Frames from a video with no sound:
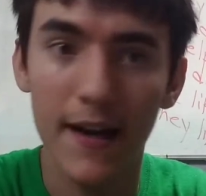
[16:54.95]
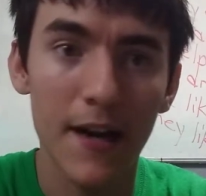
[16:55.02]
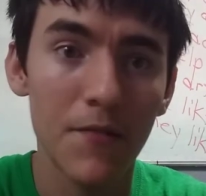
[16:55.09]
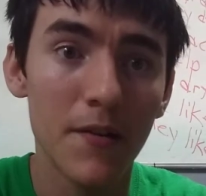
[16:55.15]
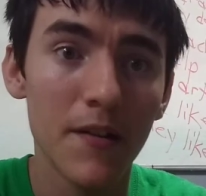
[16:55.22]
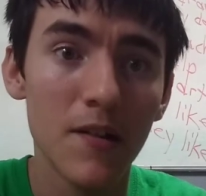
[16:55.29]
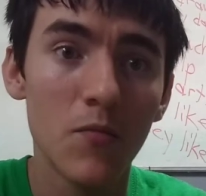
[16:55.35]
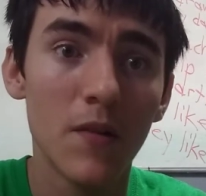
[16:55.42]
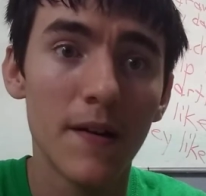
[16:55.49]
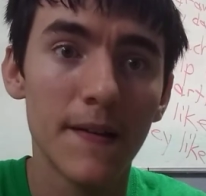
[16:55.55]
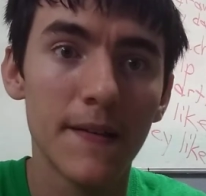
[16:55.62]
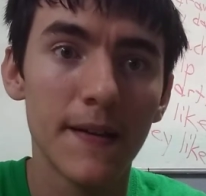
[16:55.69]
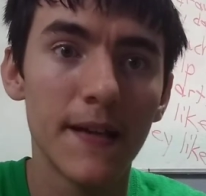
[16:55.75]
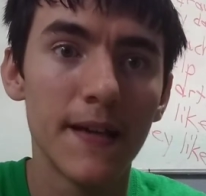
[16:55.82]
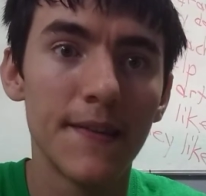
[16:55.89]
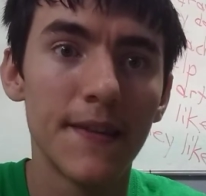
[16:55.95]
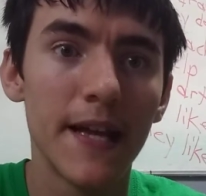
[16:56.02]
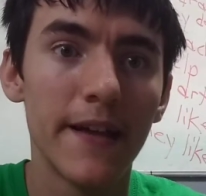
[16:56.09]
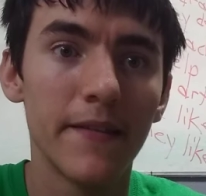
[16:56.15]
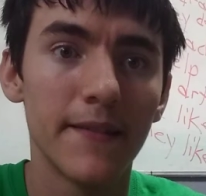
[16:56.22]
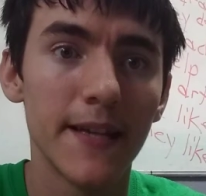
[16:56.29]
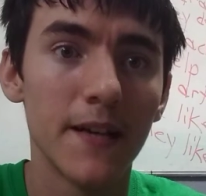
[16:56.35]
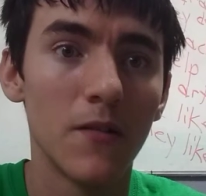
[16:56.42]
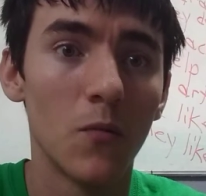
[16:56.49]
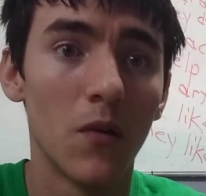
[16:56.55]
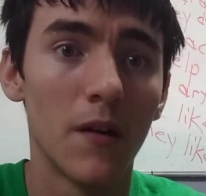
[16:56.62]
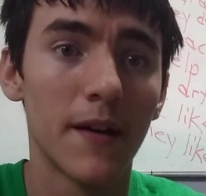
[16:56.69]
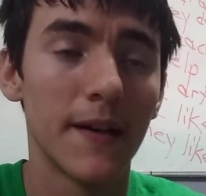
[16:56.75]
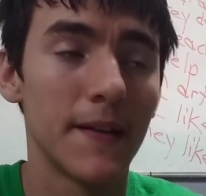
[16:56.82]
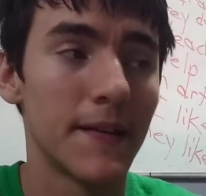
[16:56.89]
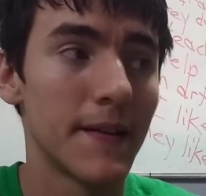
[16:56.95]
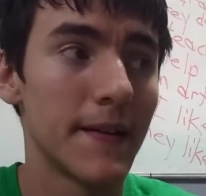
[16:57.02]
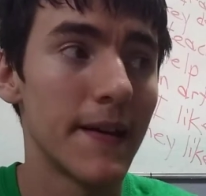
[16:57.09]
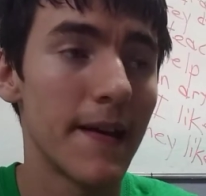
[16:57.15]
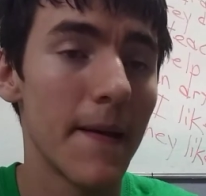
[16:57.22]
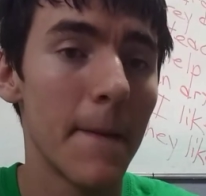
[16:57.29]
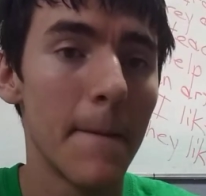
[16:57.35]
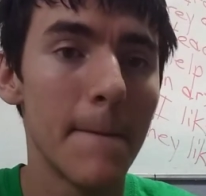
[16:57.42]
really wanted to get that thing working today.